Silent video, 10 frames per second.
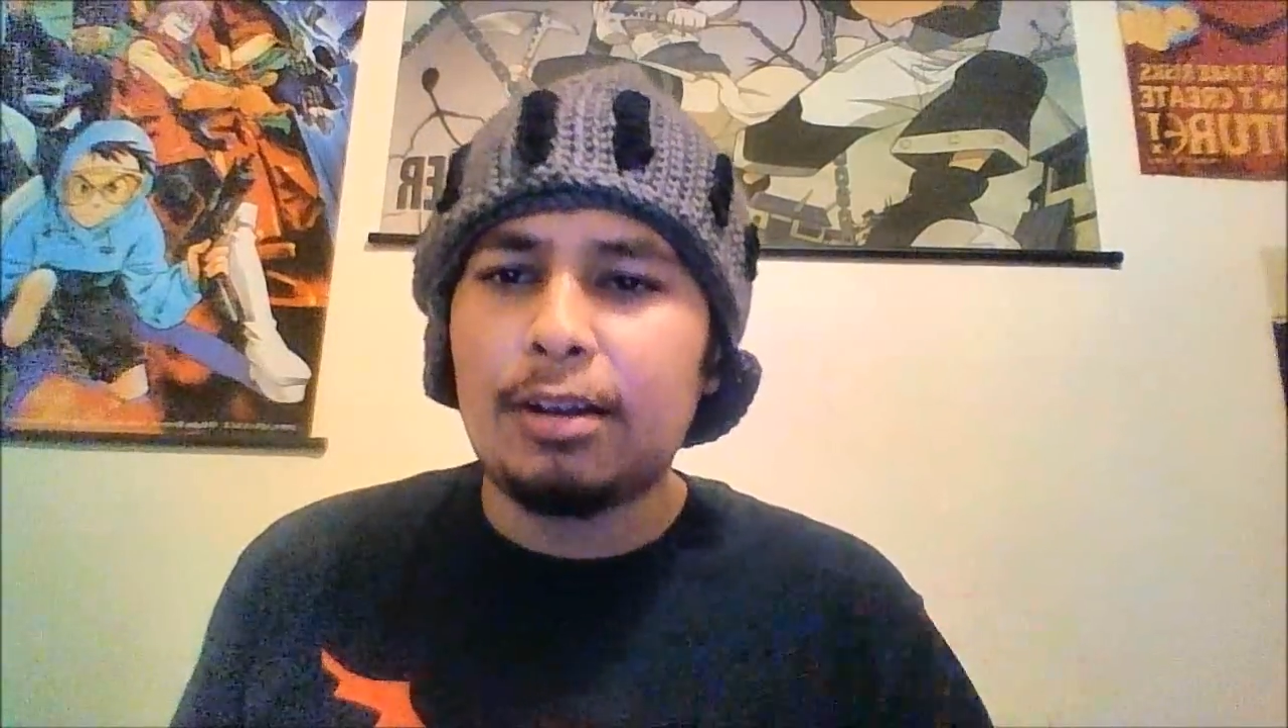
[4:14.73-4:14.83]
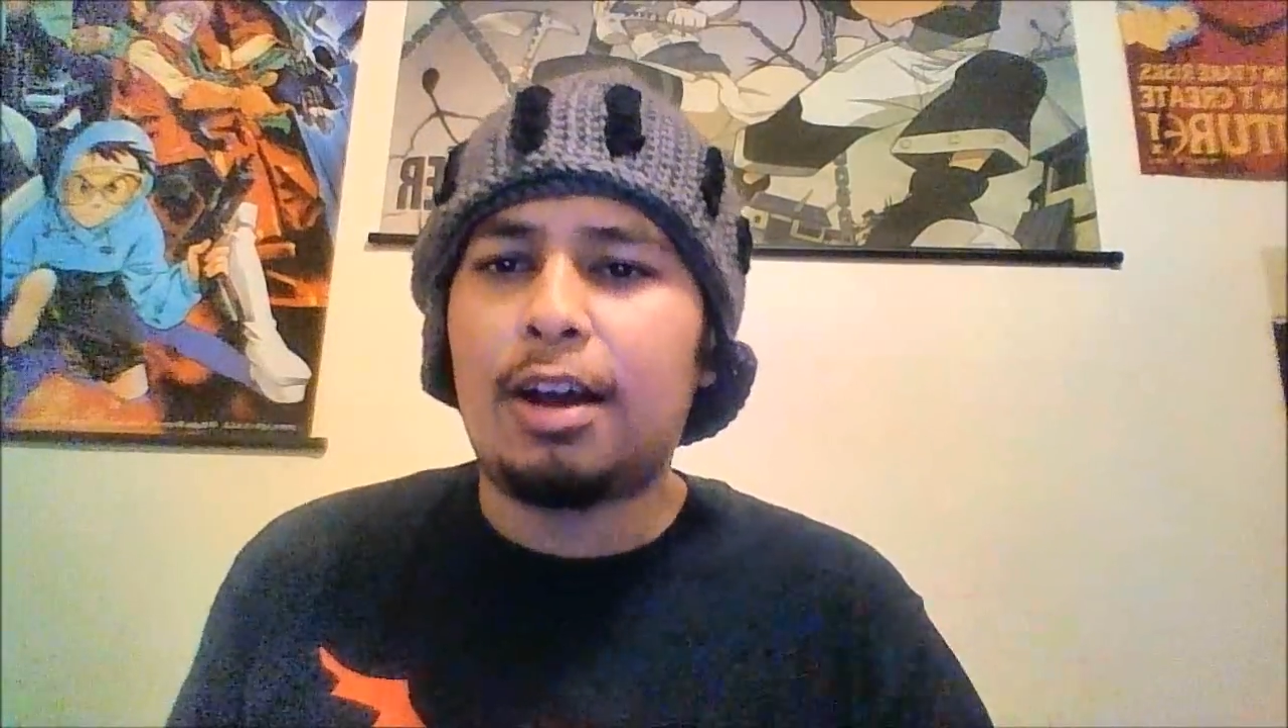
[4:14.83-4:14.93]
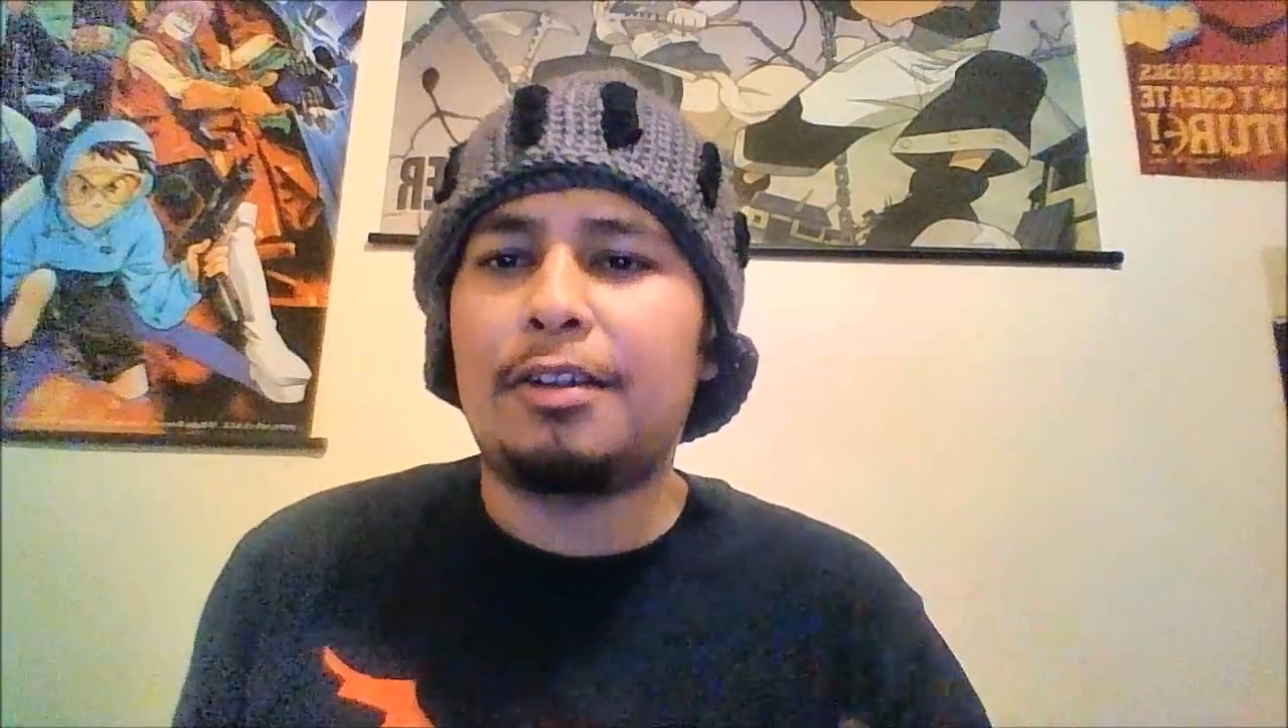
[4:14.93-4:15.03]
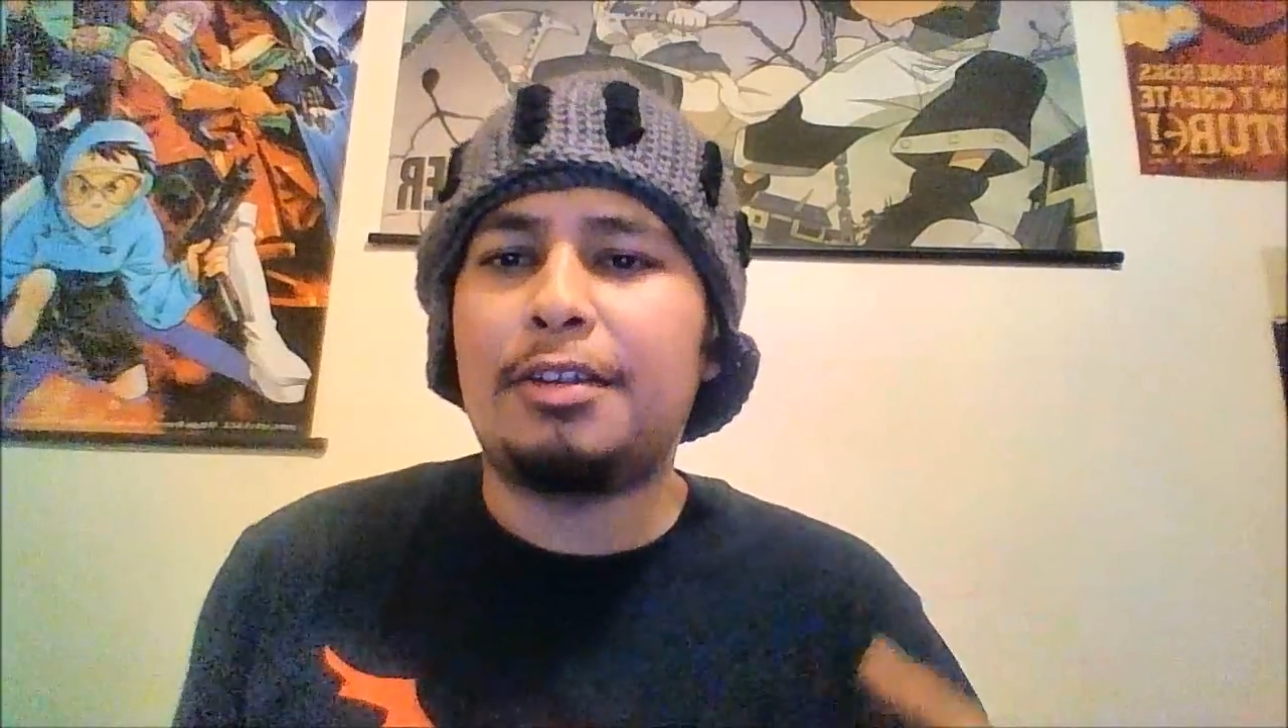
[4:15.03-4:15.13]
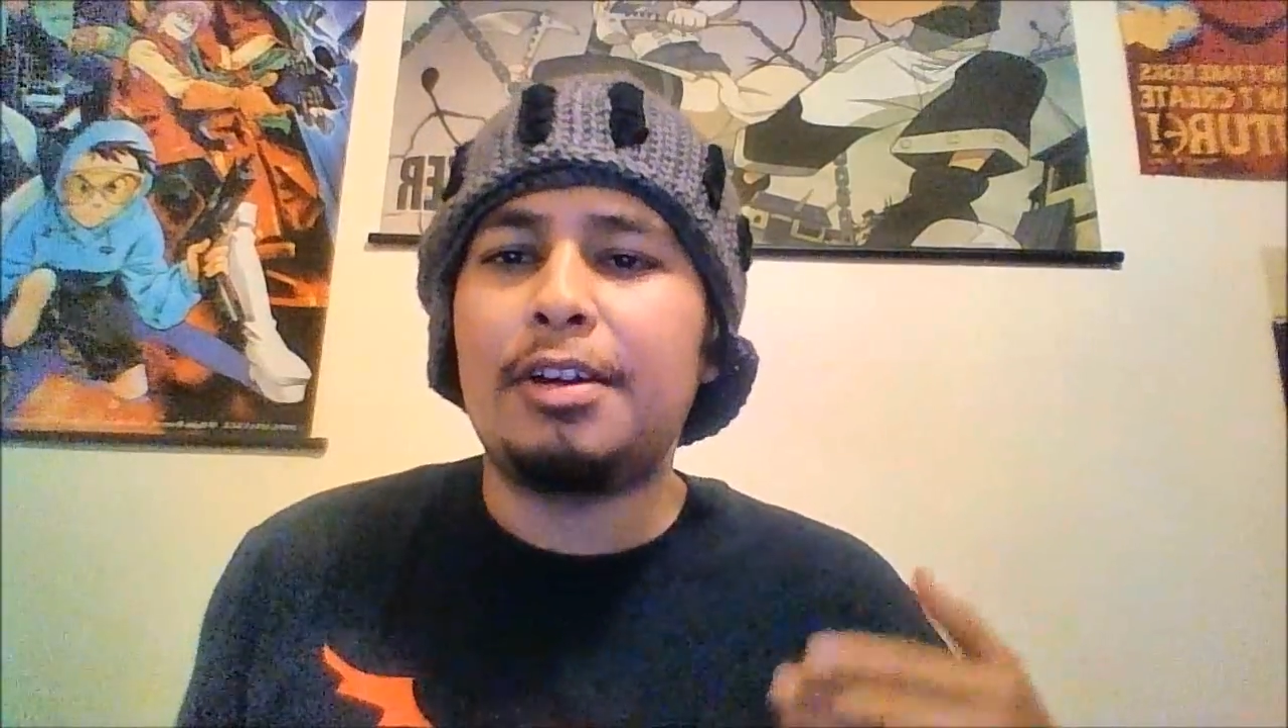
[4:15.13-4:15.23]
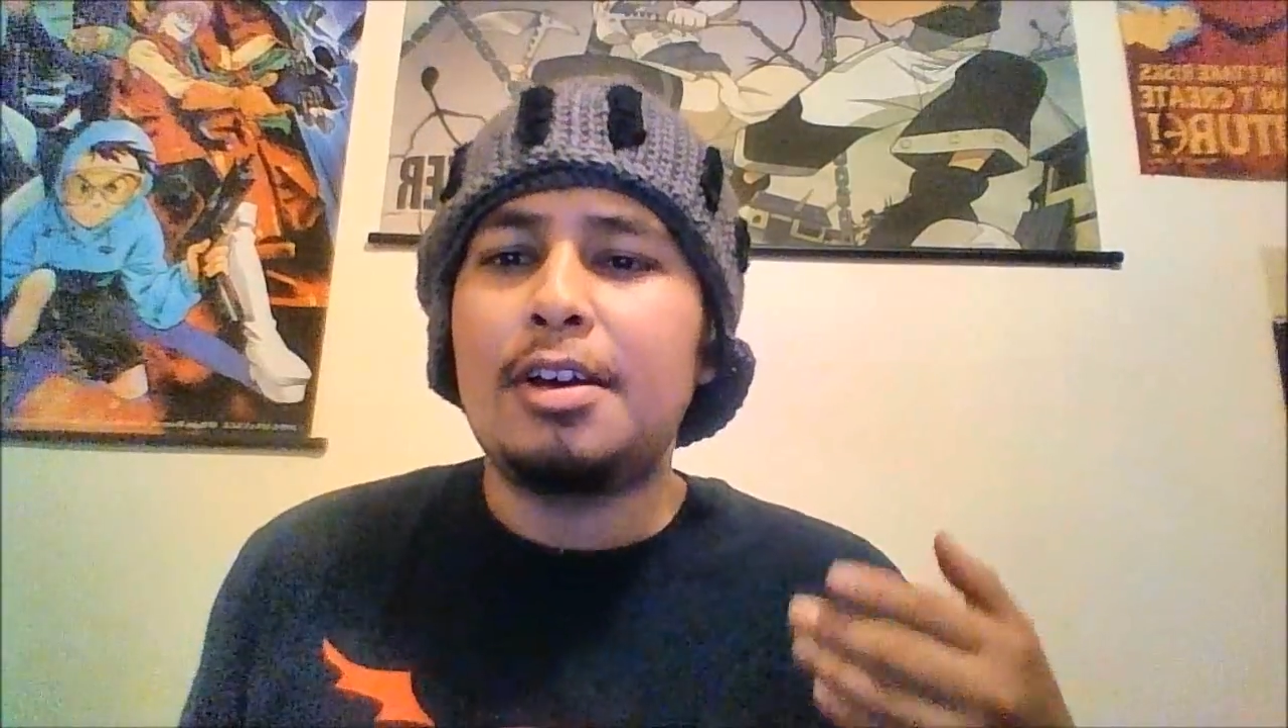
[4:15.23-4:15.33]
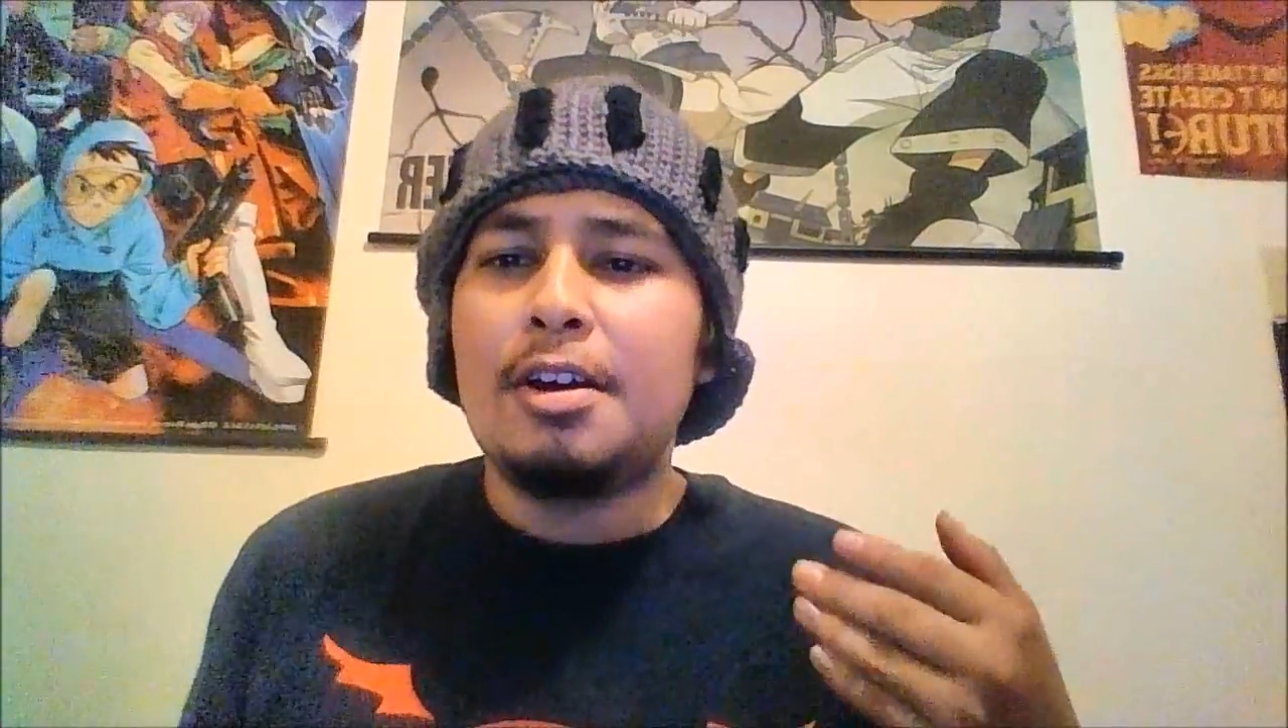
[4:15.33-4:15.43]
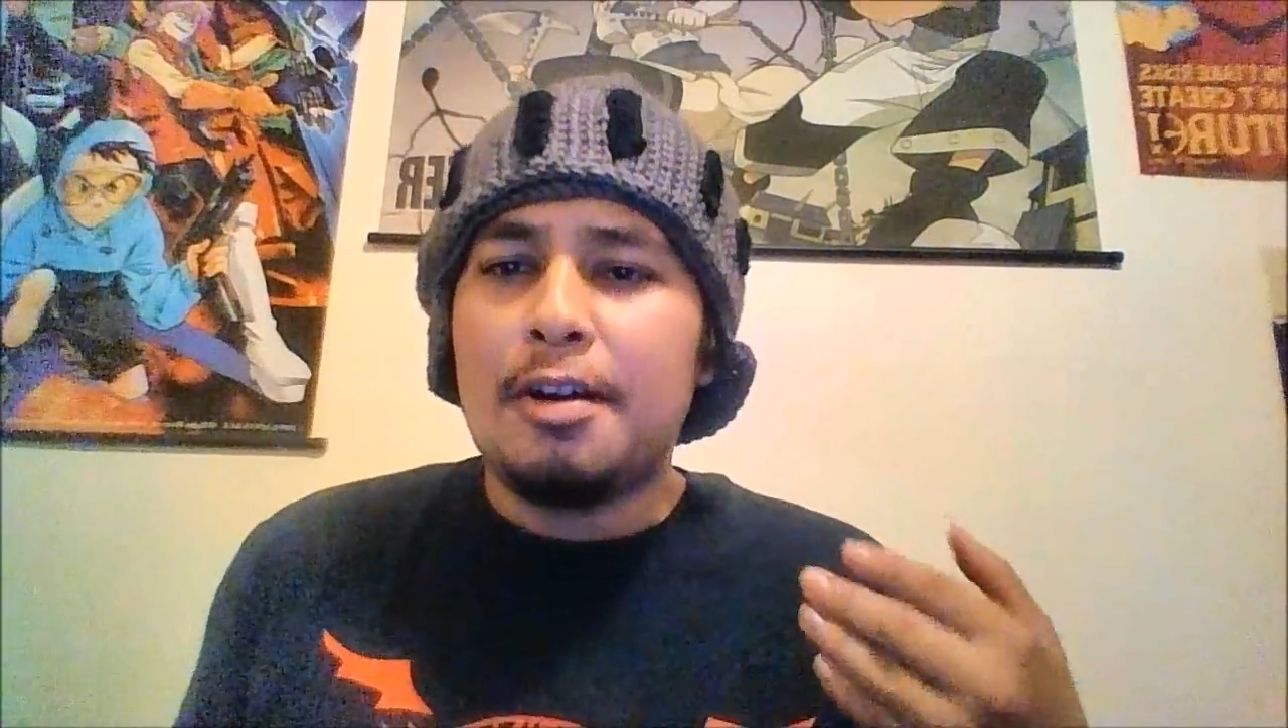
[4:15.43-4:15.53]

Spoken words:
a lot of the,